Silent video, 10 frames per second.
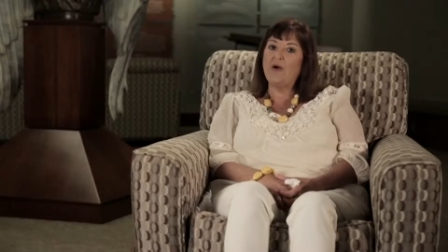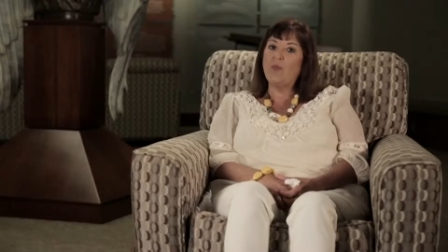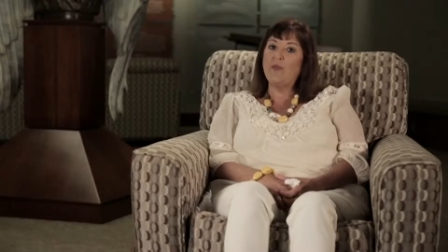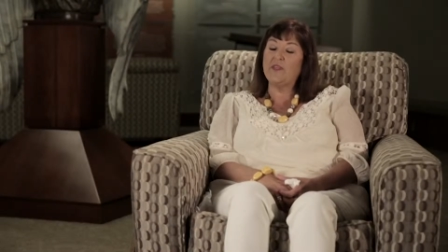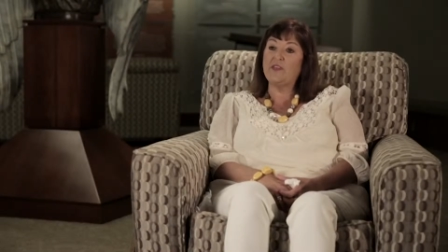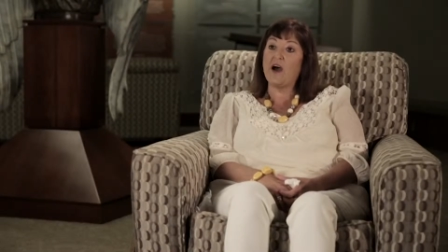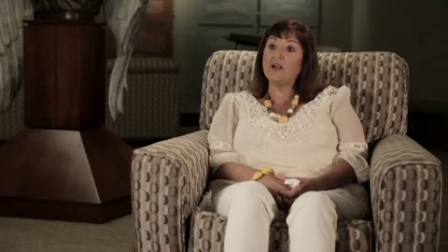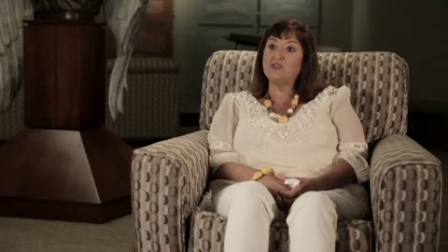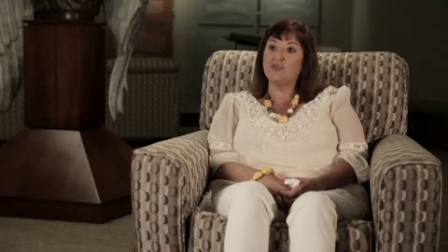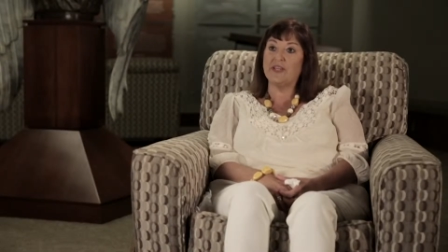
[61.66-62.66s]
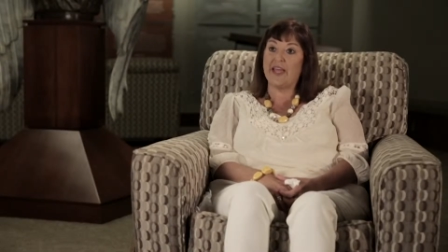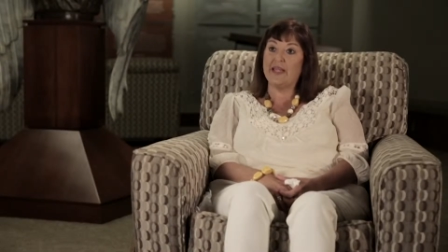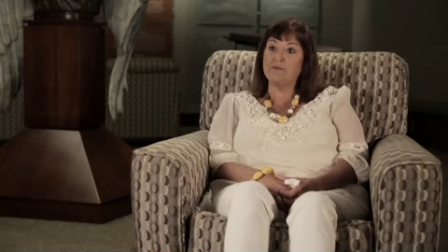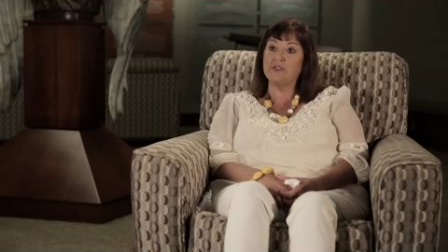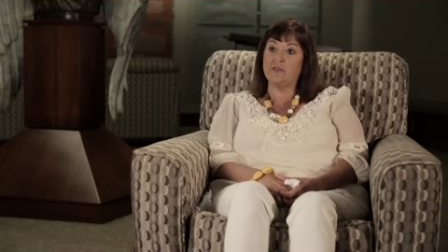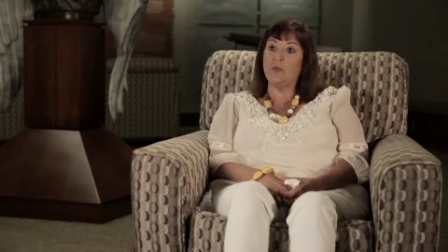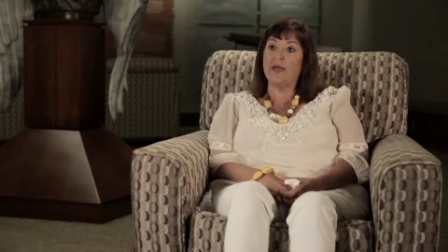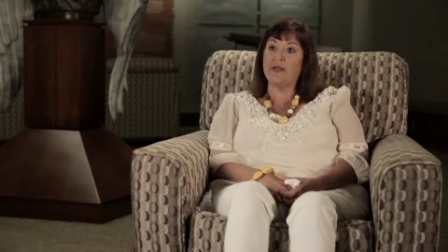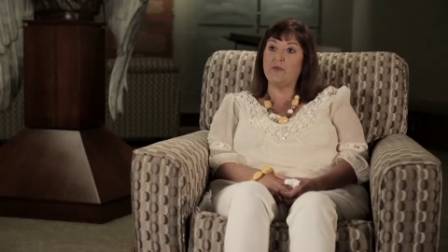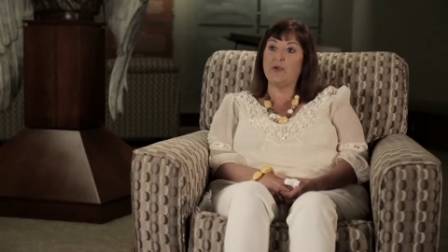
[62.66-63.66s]
when the doctor came to the
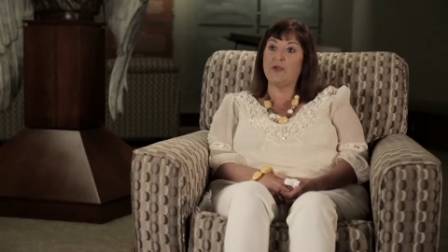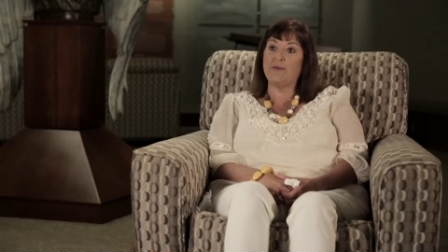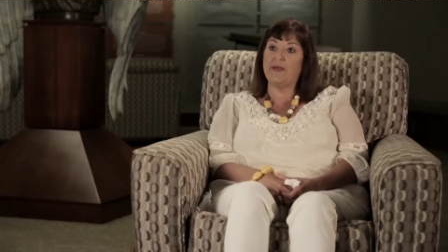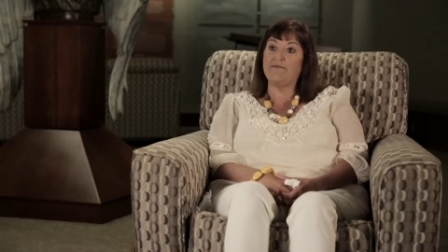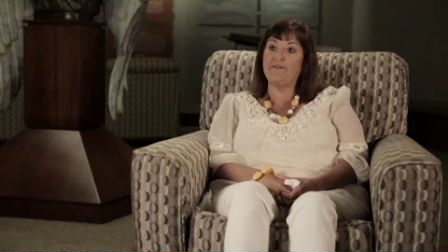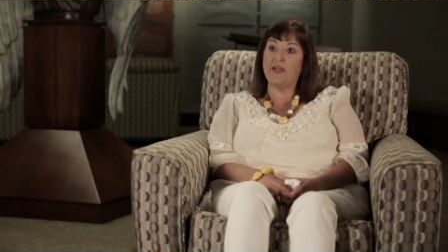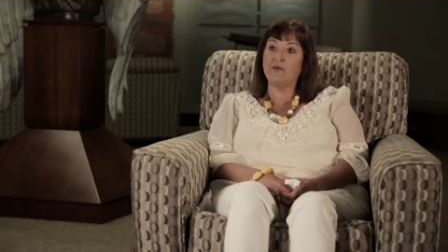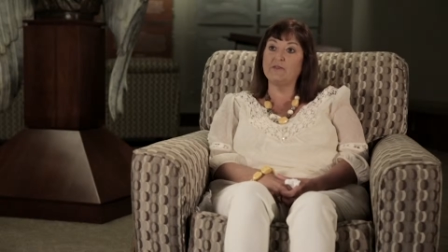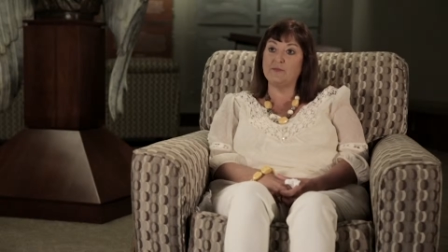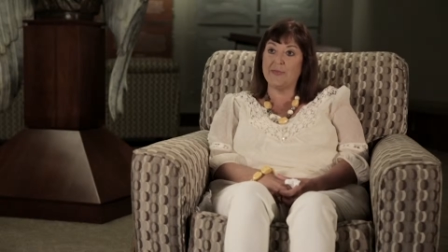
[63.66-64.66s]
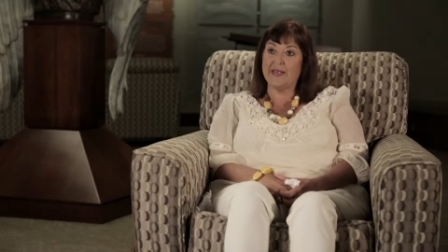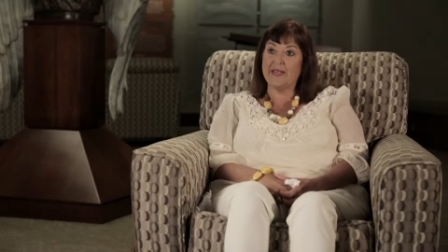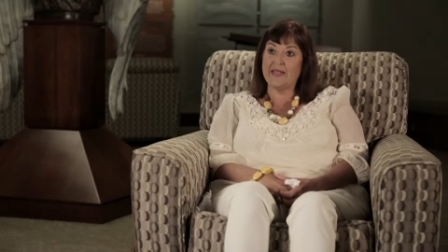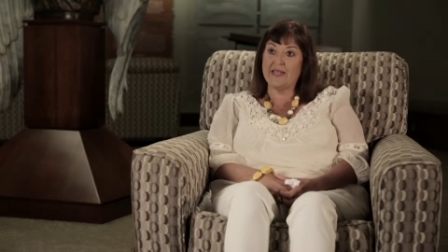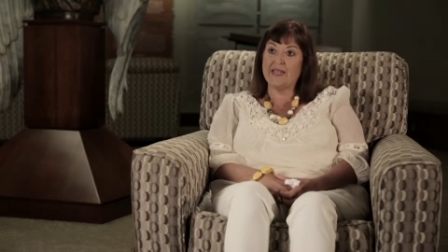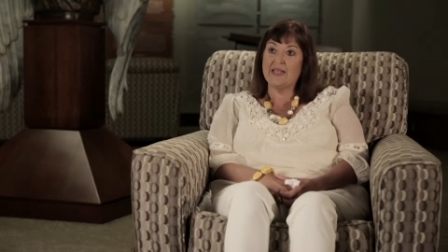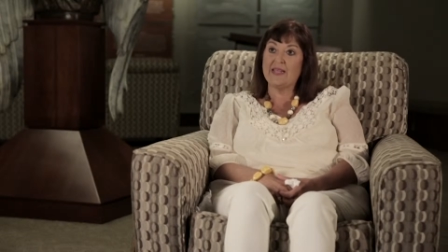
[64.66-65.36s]
waiting room and found me,